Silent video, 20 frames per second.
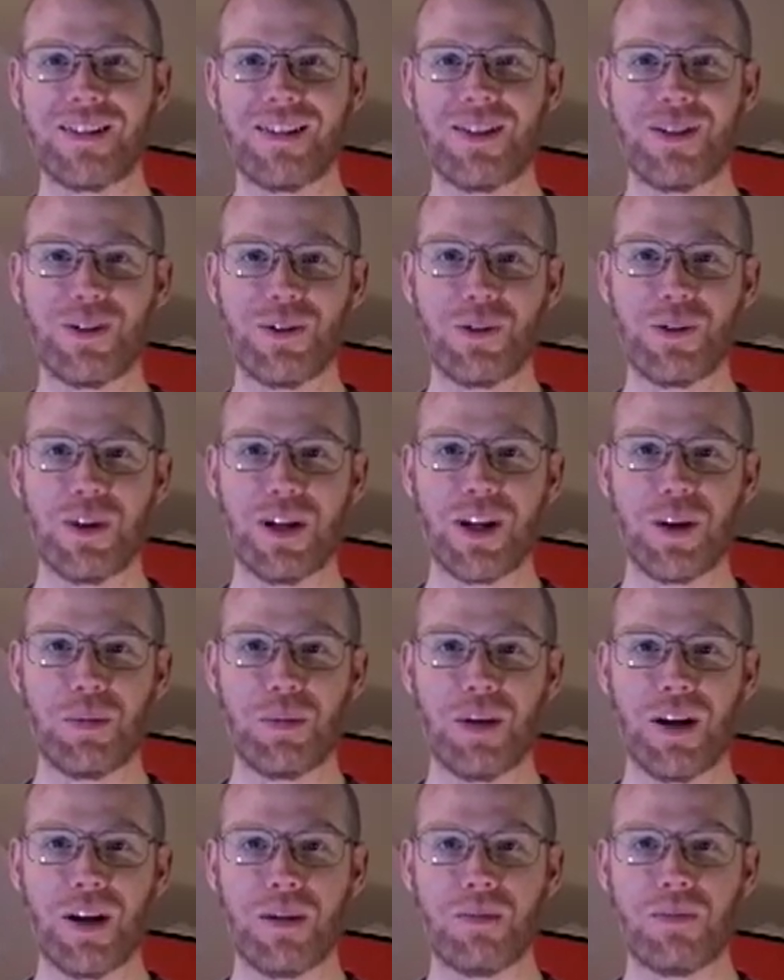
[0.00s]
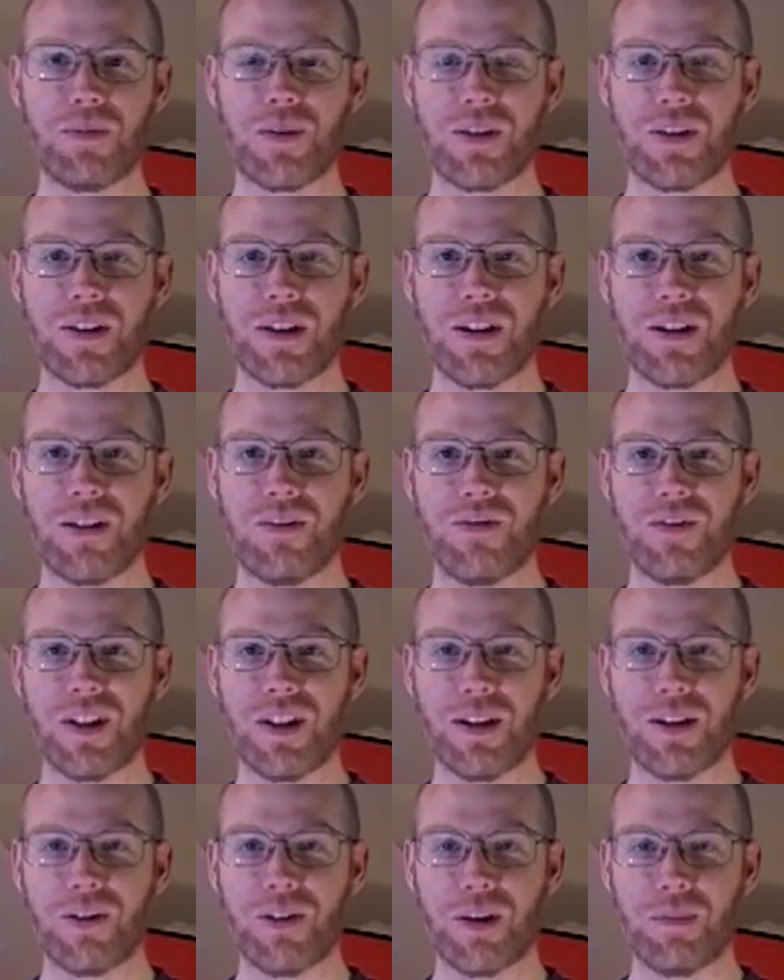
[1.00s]
to AirPup's
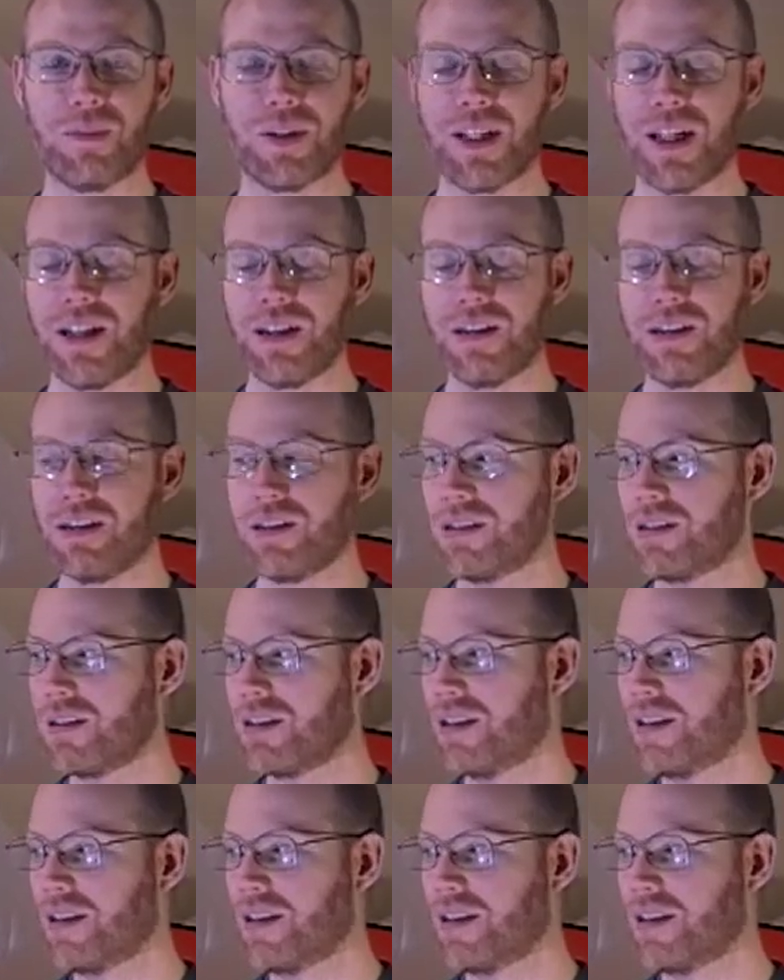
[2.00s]
video updates.